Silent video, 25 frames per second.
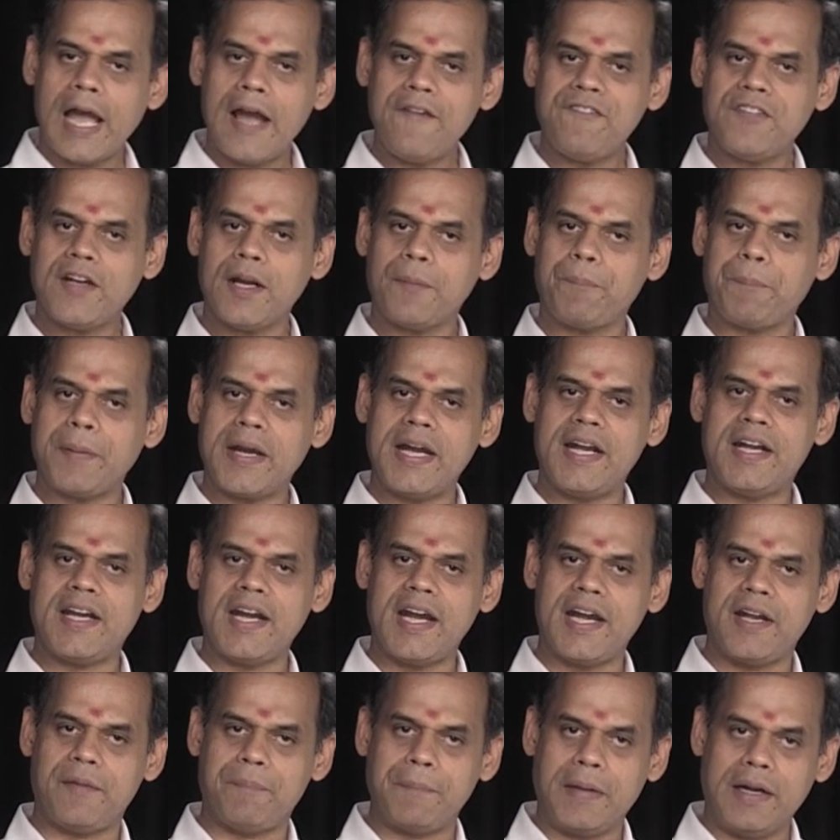after
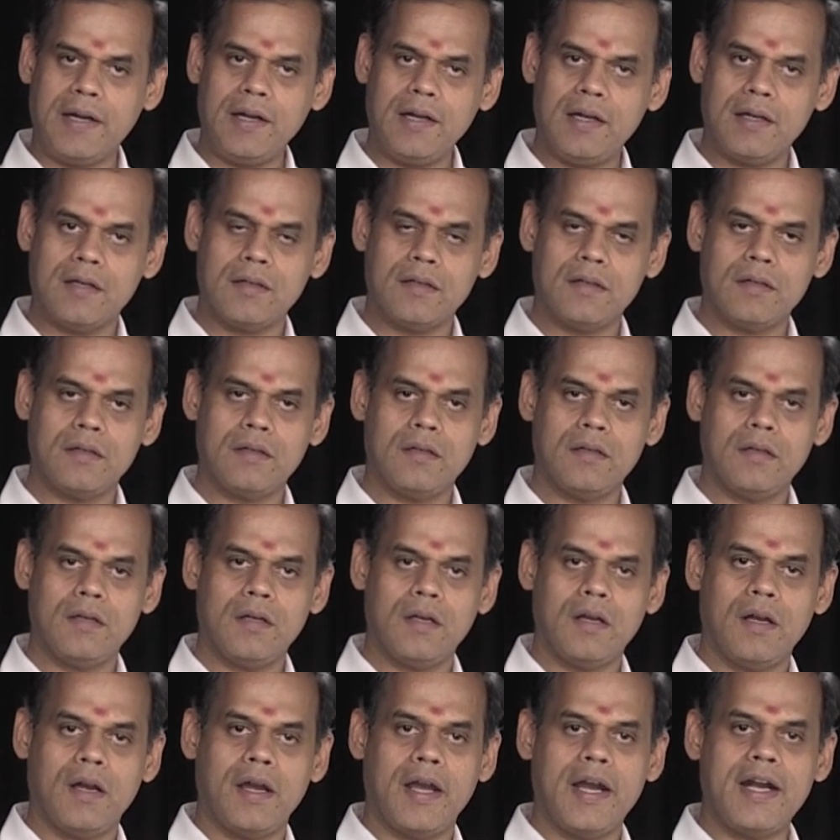pre-treatment,
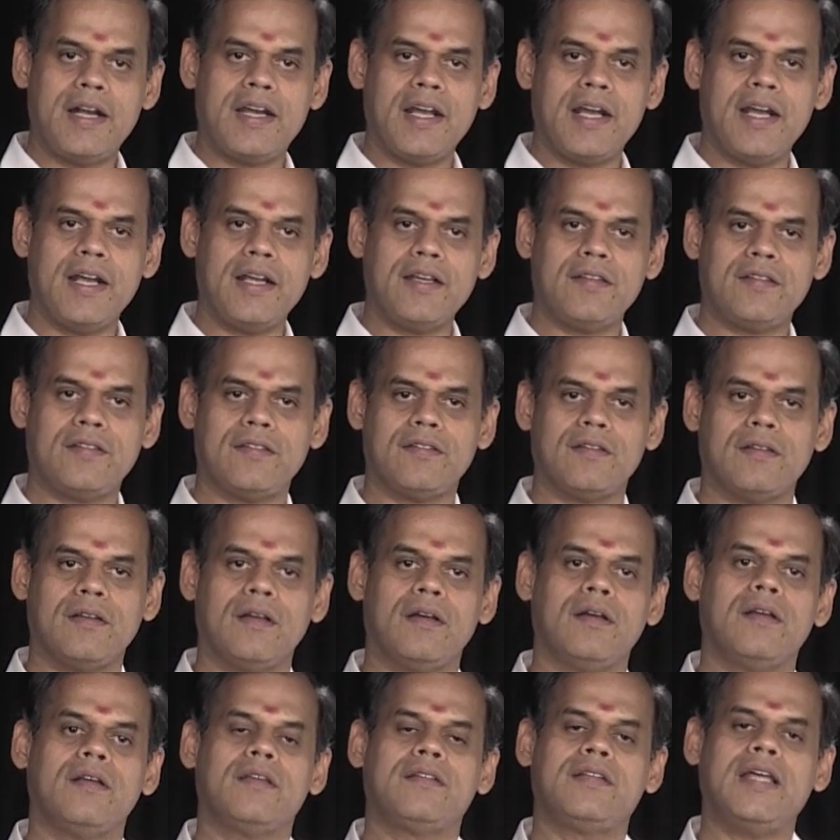it is
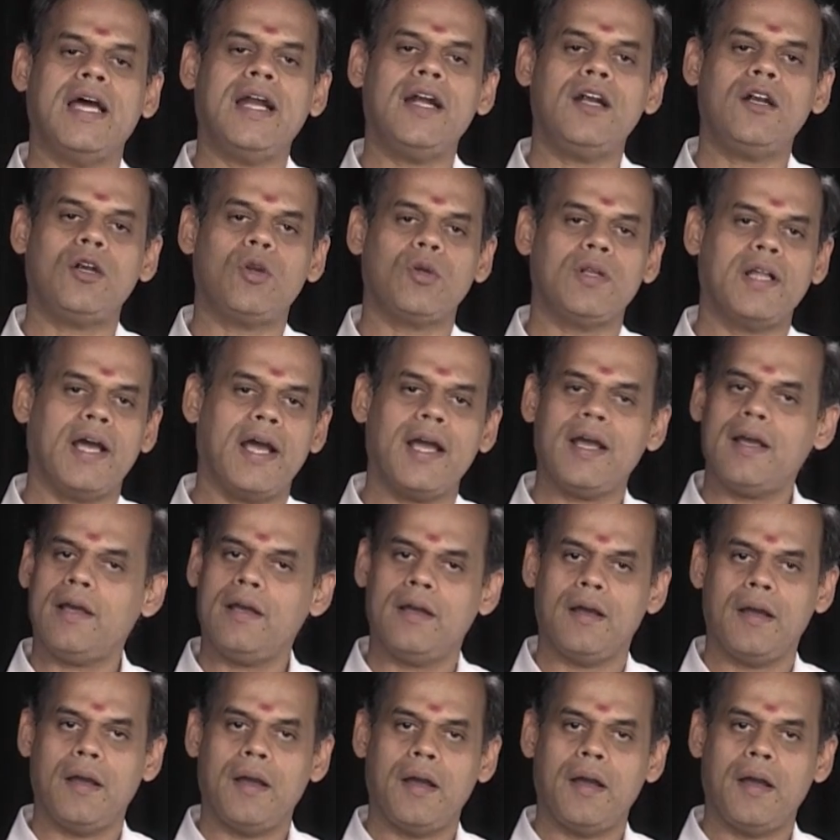sent to the